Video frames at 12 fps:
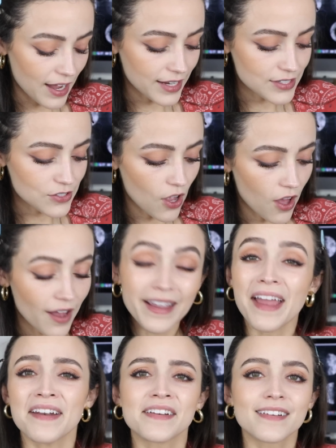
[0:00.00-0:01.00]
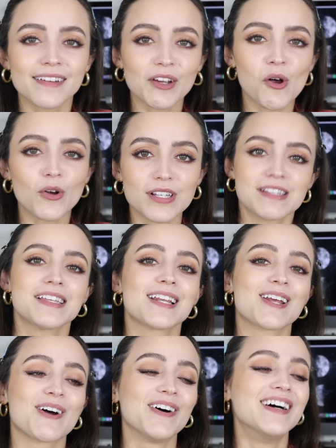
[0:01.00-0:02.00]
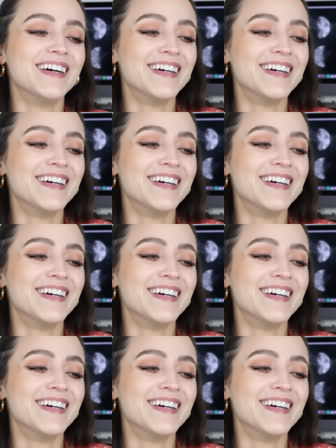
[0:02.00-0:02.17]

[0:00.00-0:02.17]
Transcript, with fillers: I saw, again, Nicole Concilio